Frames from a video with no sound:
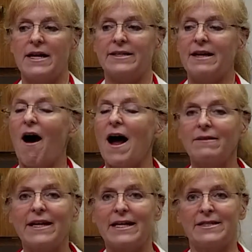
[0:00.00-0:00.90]
It's
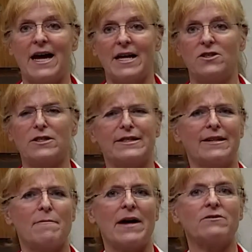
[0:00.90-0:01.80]
highly contagious,
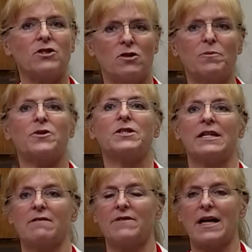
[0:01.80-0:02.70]
and about
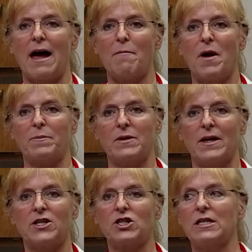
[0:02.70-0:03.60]
2% of the cat
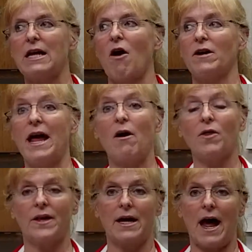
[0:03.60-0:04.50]
population on
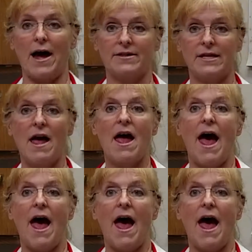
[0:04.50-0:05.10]
healthy cats